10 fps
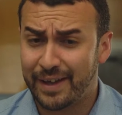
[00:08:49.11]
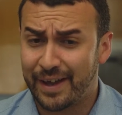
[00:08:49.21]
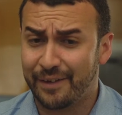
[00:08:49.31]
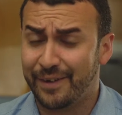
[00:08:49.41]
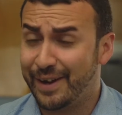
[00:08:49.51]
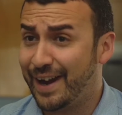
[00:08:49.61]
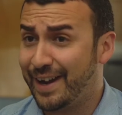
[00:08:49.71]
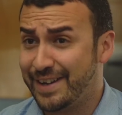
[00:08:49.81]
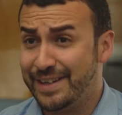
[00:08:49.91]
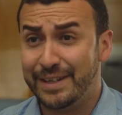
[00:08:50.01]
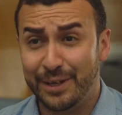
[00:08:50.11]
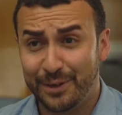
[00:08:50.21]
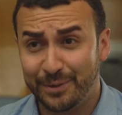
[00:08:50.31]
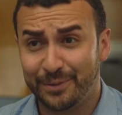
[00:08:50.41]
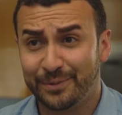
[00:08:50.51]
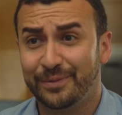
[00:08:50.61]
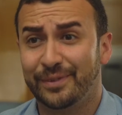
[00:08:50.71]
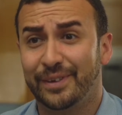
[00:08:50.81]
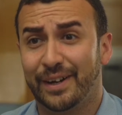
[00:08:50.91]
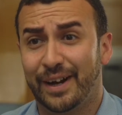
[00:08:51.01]
a very high E Q.
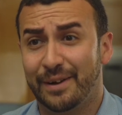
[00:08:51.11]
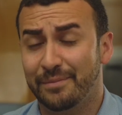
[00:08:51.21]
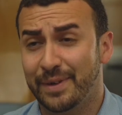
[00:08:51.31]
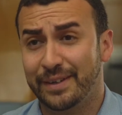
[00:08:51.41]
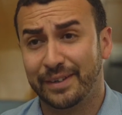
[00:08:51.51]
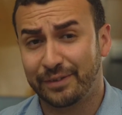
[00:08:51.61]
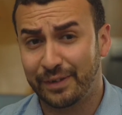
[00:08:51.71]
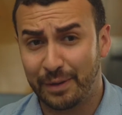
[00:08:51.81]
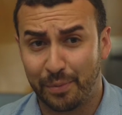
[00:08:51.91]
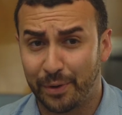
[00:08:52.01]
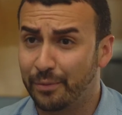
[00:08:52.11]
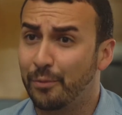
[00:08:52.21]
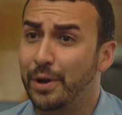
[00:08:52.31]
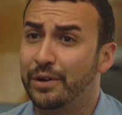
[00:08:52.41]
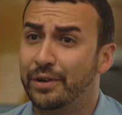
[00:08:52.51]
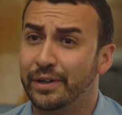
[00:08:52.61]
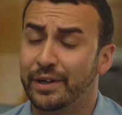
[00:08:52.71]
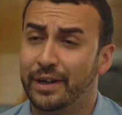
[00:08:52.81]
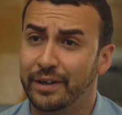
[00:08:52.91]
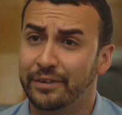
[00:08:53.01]
Um, it's extremely important when you're in
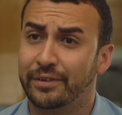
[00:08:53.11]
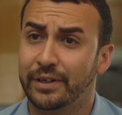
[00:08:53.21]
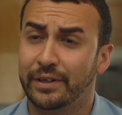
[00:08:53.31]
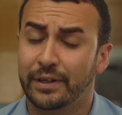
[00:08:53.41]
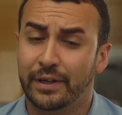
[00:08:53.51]
an industry.